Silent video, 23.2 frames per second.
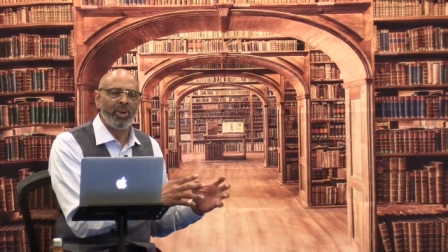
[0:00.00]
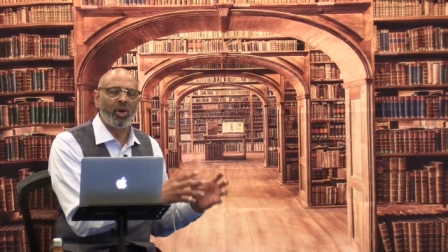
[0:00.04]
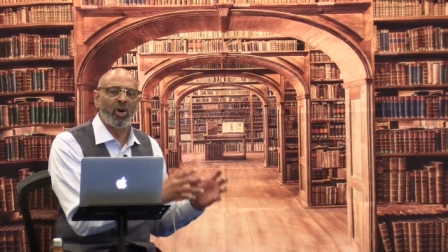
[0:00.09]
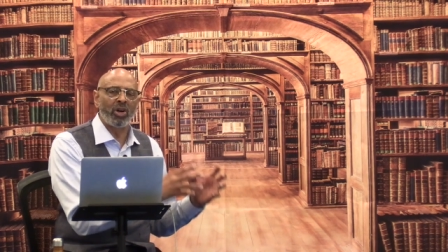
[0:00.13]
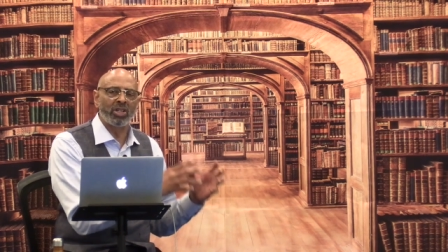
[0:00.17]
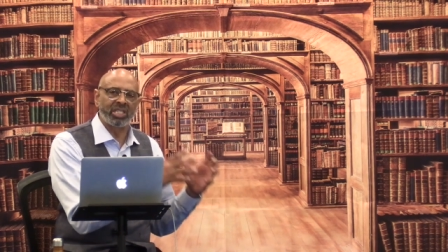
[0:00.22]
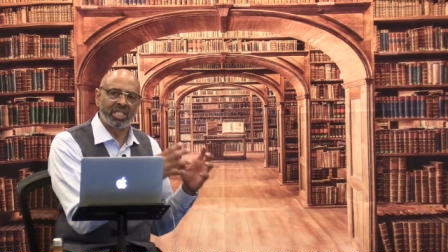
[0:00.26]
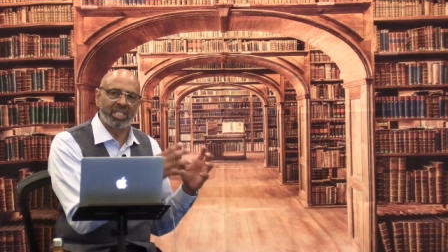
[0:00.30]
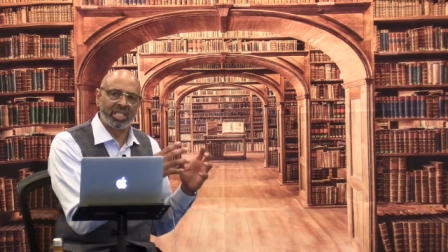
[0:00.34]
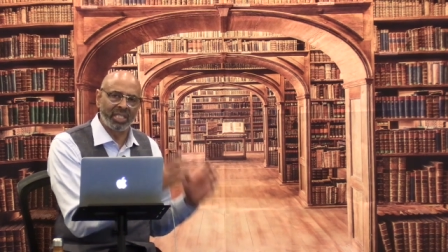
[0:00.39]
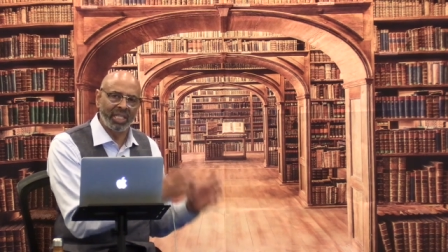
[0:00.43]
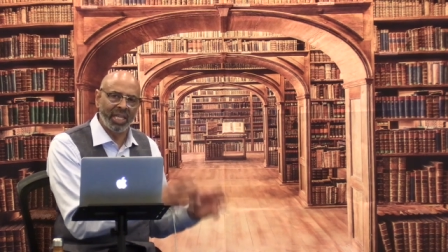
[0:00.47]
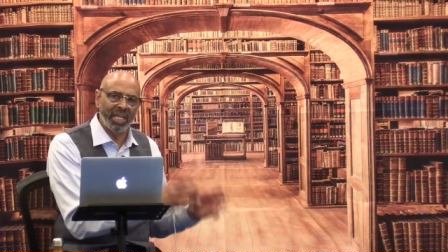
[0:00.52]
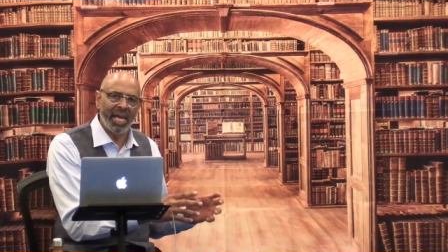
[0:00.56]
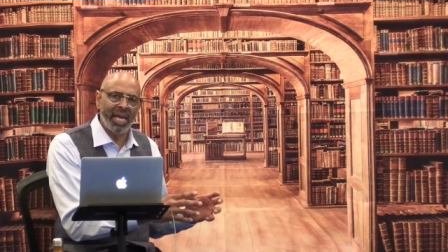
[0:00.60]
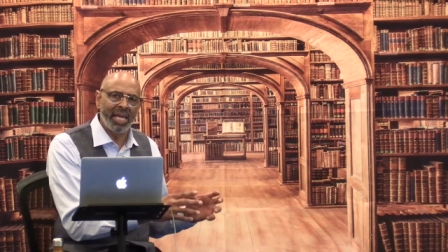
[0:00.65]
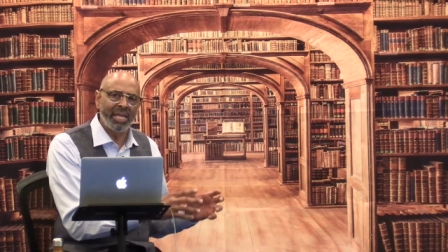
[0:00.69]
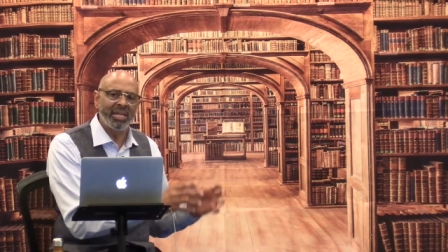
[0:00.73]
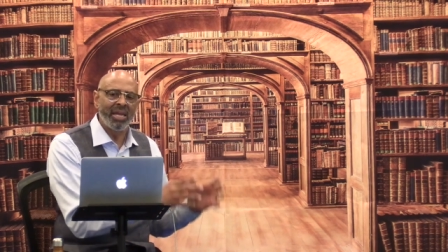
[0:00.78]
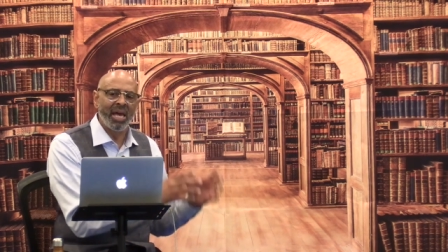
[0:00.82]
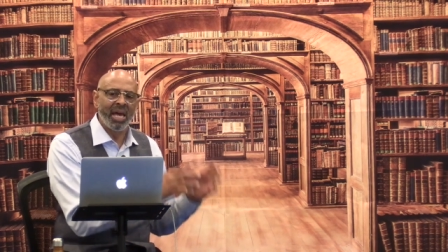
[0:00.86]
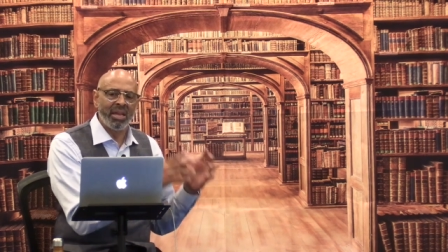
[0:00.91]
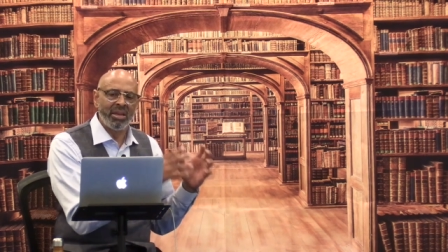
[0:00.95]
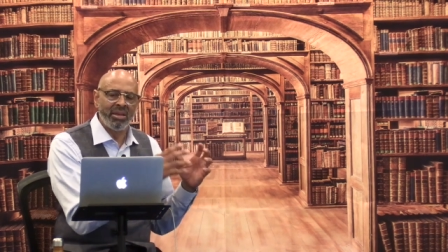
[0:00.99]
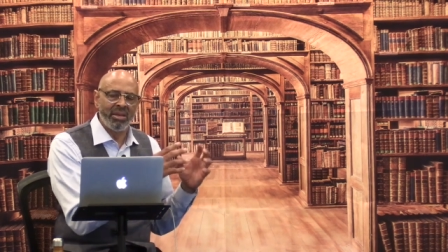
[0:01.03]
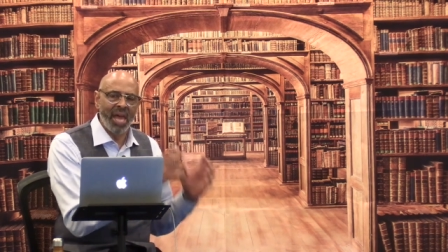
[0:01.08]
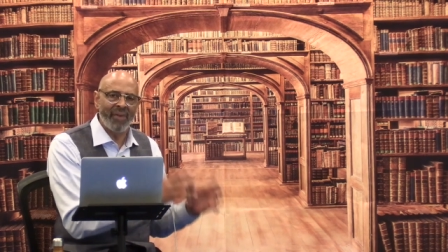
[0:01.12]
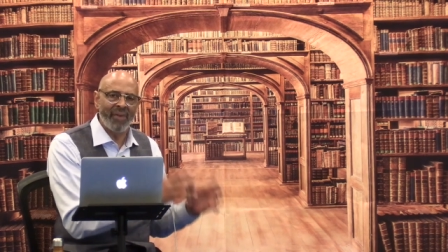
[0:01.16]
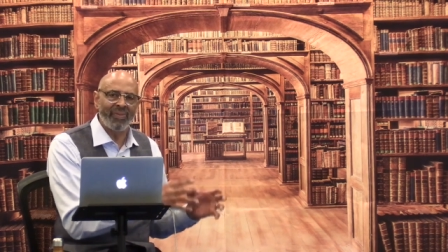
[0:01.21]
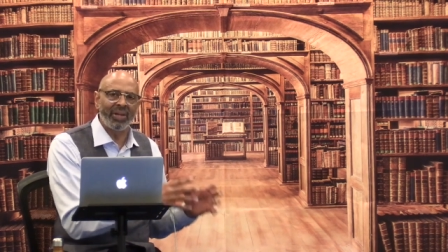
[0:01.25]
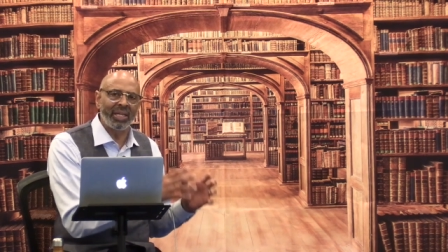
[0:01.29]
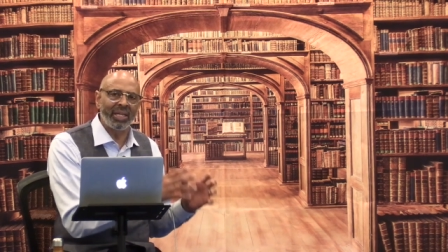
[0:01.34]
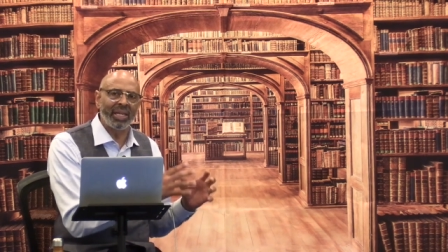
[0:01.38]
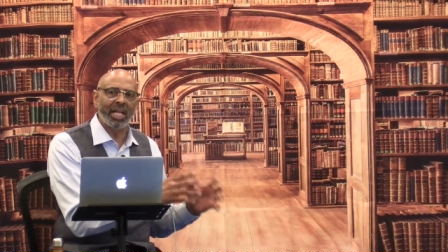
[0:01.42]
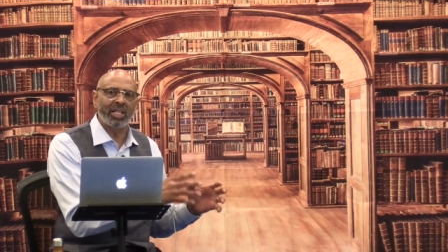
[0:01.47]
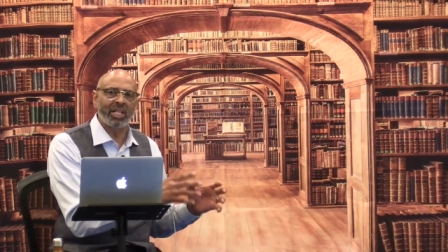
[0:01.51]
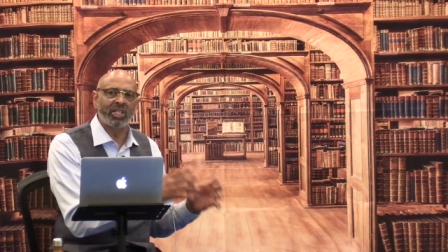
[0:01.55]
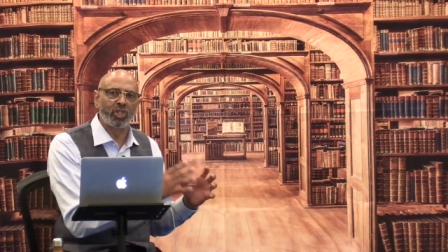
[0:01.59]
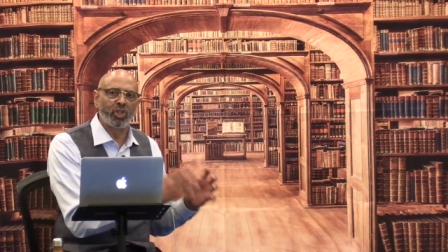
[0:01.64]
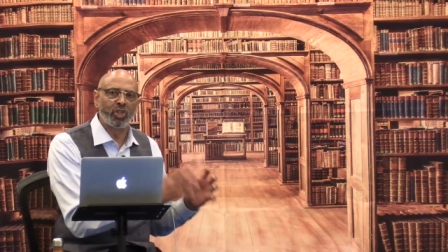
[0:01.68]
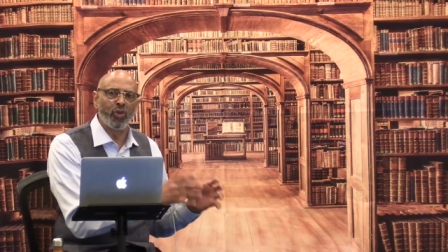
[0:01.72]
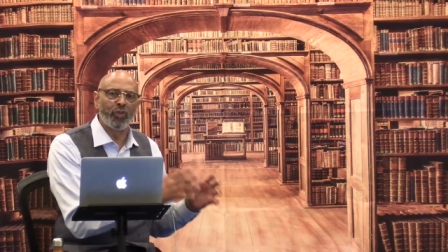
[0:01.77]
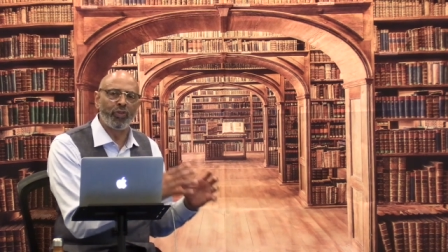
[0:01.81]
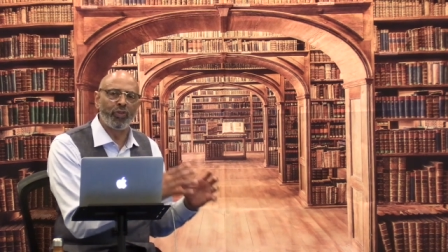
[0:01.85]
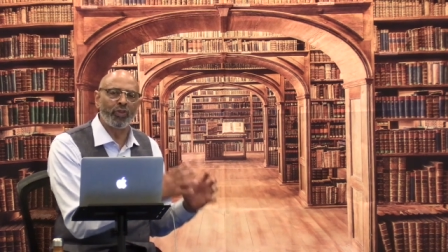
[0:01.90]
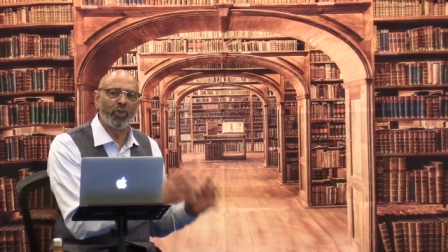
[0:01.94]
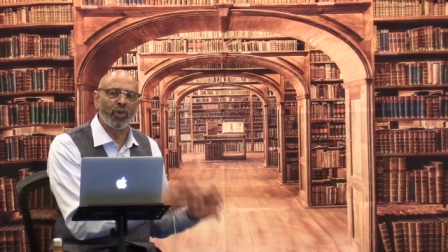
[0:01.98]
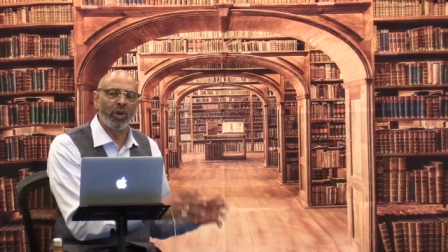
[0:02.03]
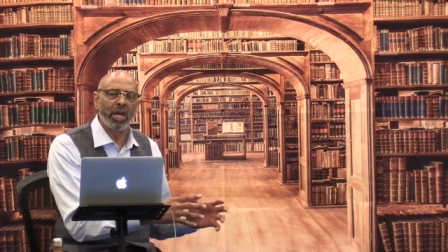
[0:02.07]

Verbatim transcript: sin never lets you free.